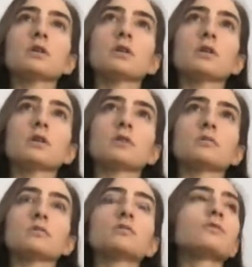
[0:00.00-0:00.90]

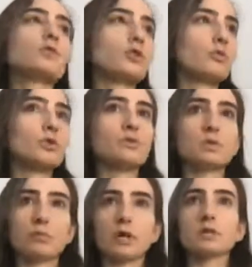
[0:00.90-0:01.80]
Uh, for a
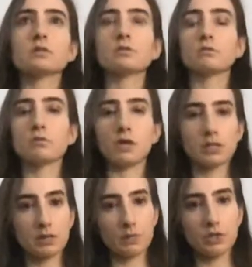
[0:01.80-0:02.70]
reduced price. So
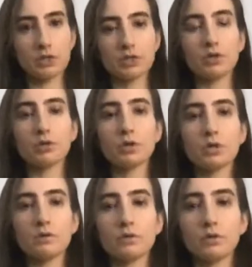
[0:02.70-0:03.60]
that's something just to note
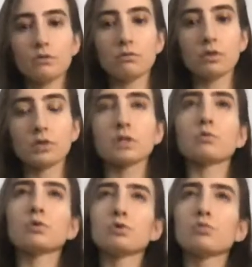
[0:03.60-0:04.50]
if you are
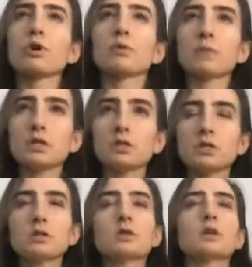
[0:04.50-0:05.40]
someone who's more on a
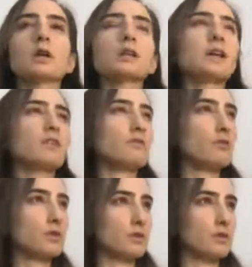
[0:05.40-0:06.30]
budget and can't
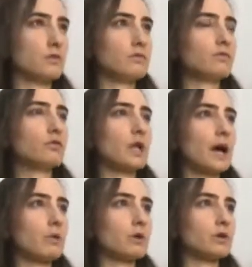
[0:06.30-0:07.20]
afford the full
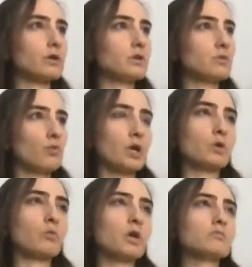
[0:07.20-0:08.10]
hour one
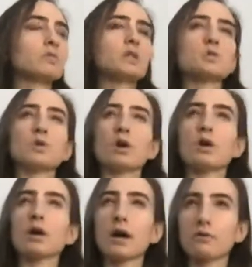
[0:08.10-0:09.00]
on one because we
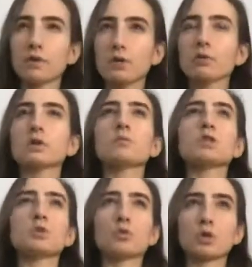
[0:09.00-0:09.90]
are out of network and
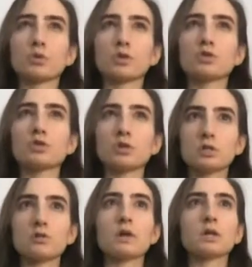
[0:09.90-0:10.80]
we don't work with
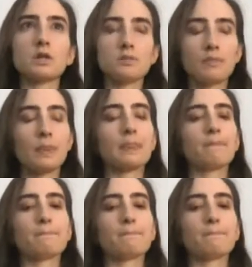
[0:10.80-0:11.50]
insurance directly.